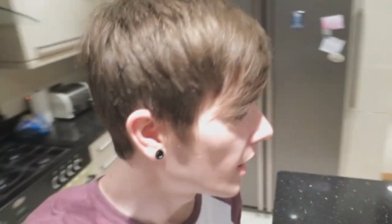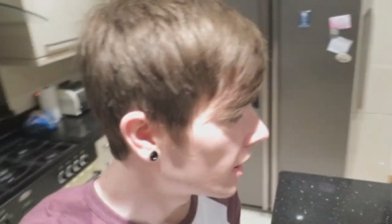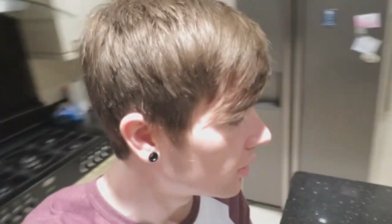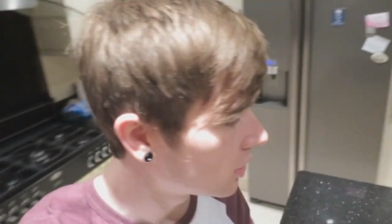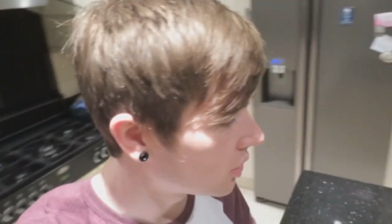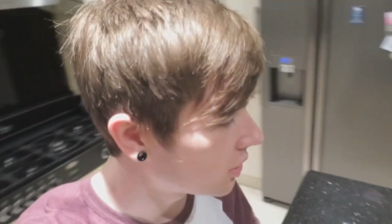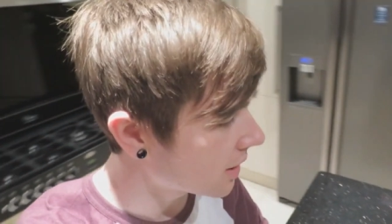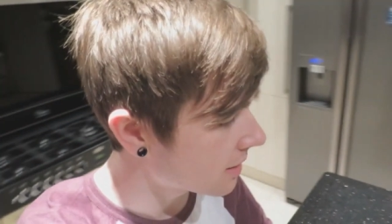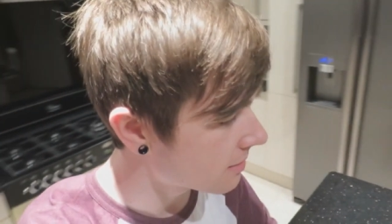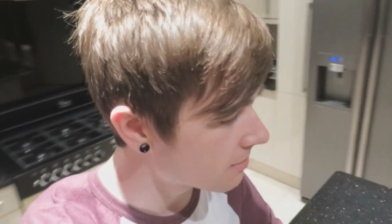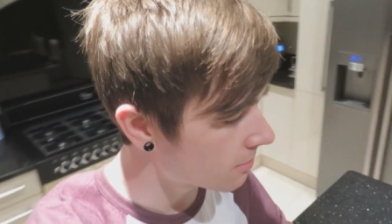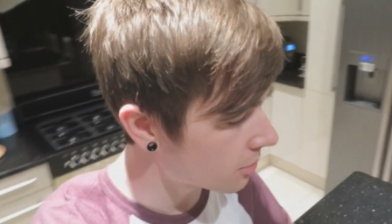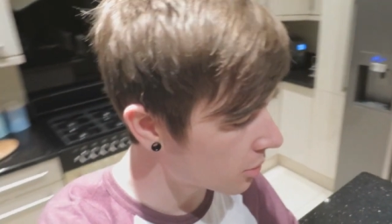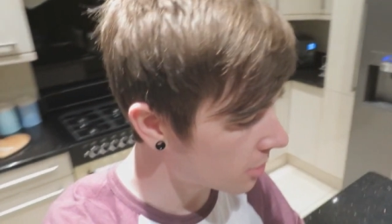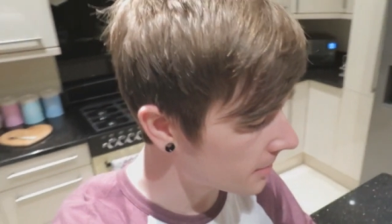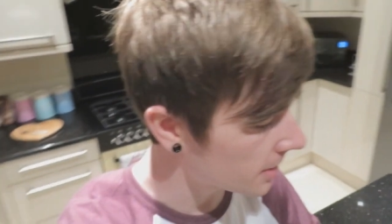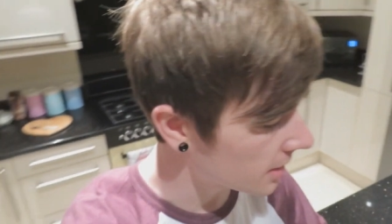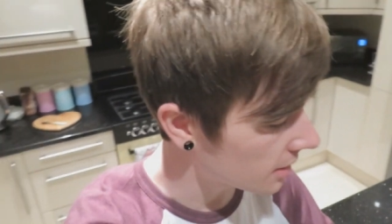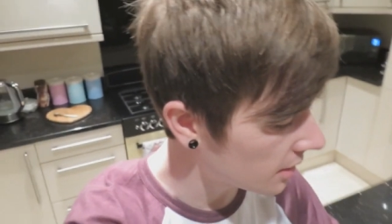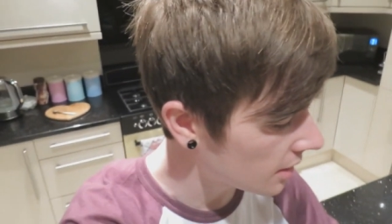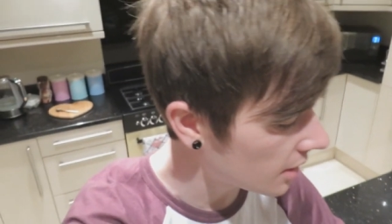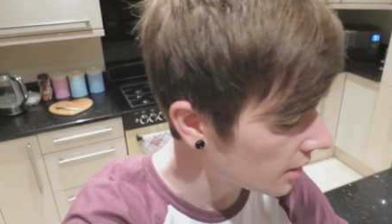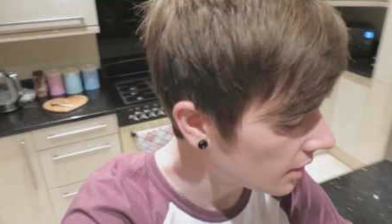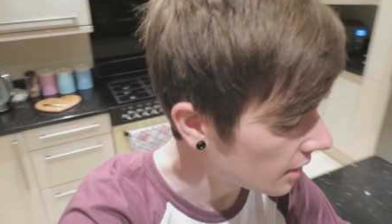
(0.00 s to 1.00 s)
and Jem bought
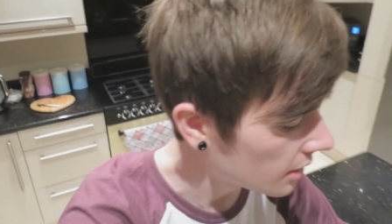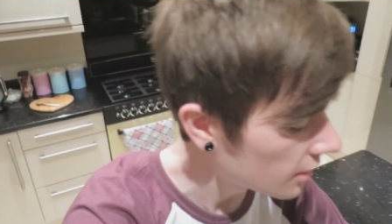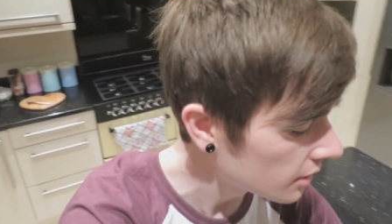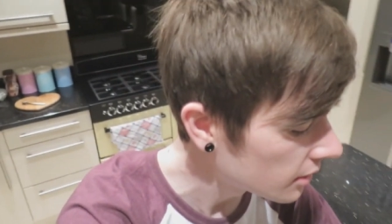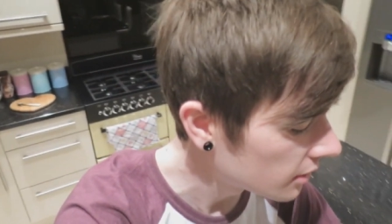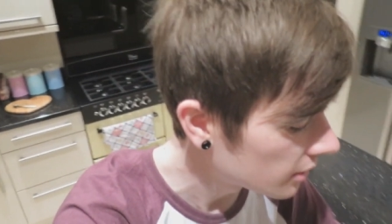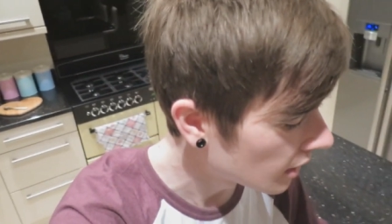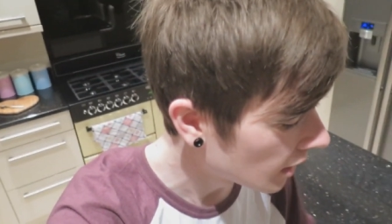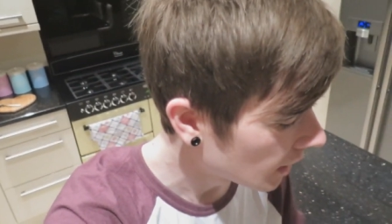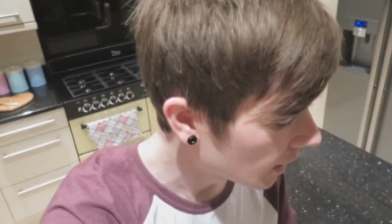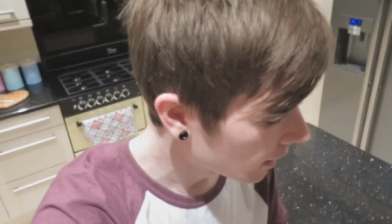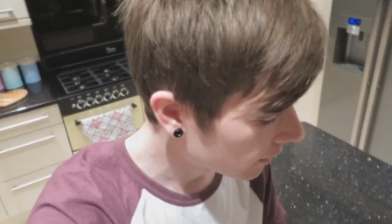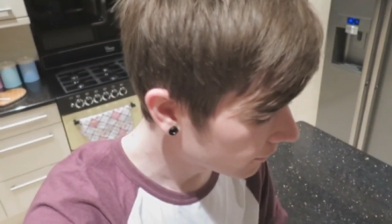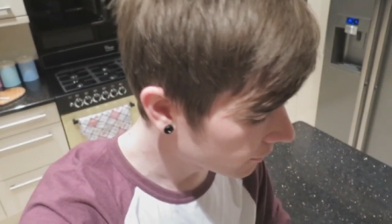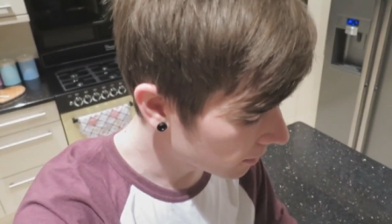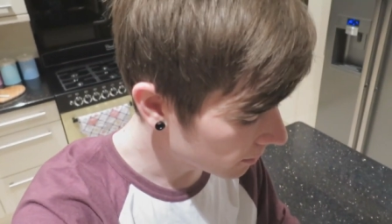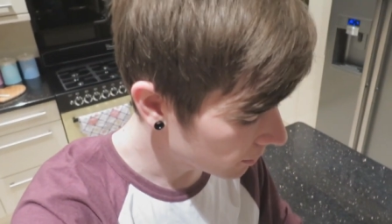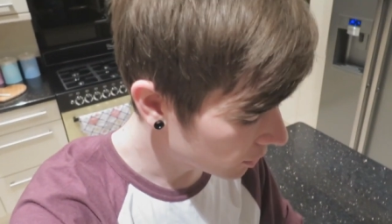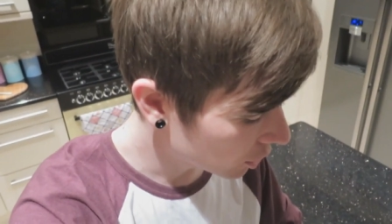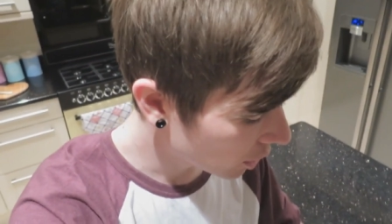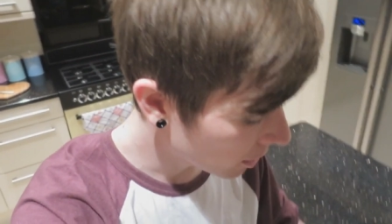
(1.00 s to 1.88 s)
me these from